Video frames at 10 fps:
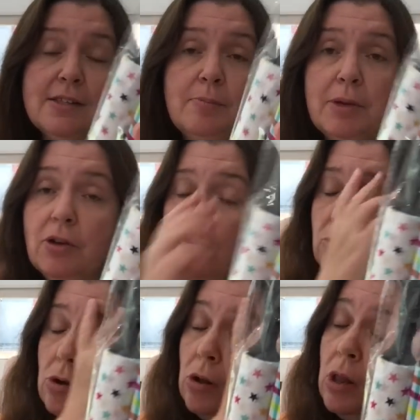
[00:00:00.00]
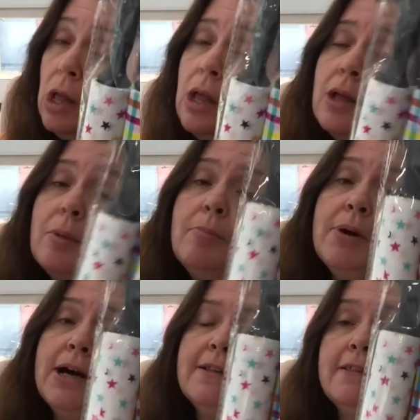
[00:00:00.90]
the bigger roll,
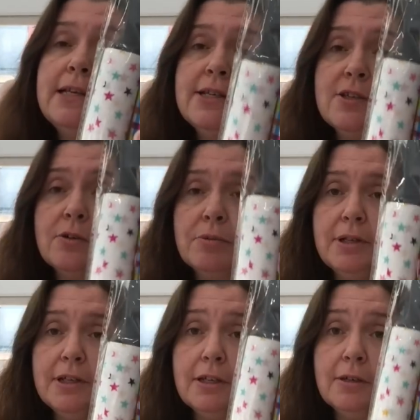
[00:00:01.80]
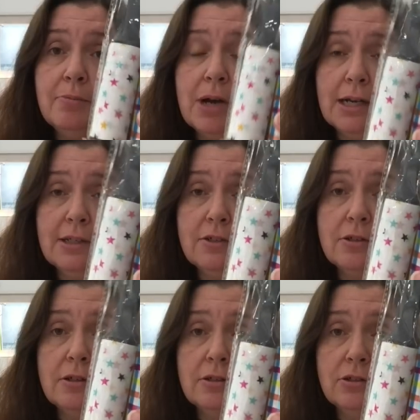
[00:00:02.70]
but these are really
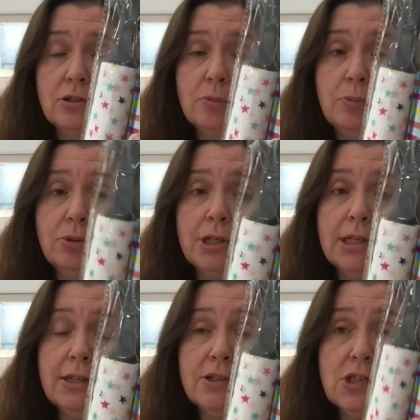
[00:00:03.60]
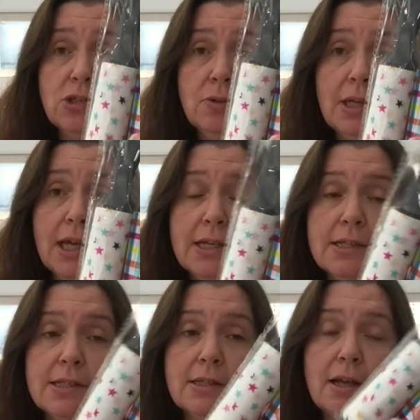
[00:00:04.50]
practical to put in a
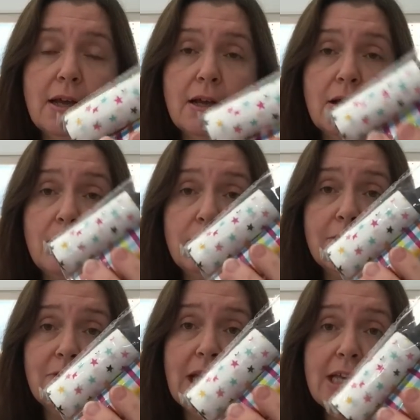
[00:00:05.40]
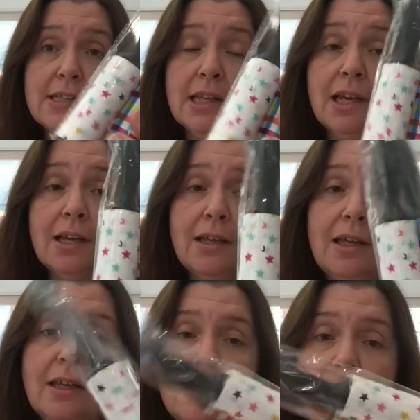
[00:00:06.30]
suitcase, uh, a briefcase,
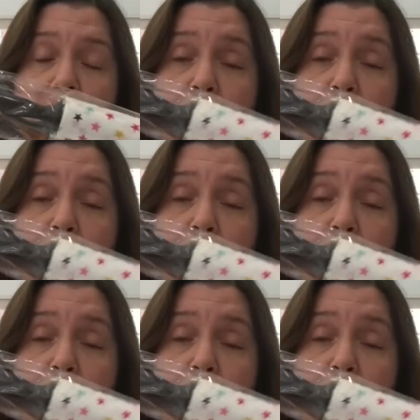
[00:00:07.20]
in the